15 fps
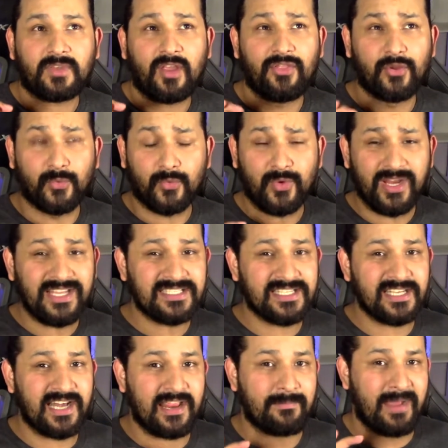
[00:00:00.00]
the
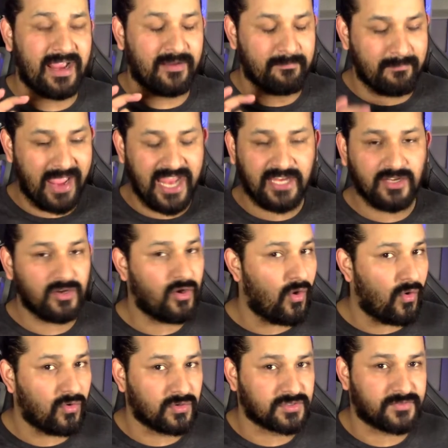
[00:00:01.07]
reason and my main
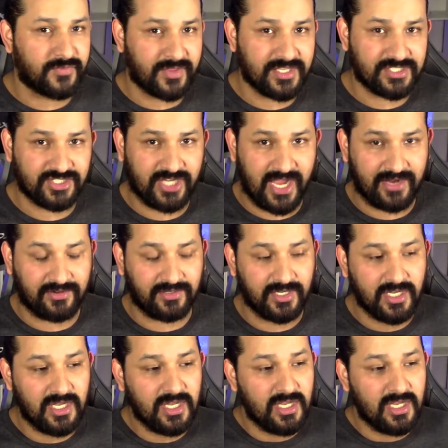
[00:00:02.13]
goals for this channel.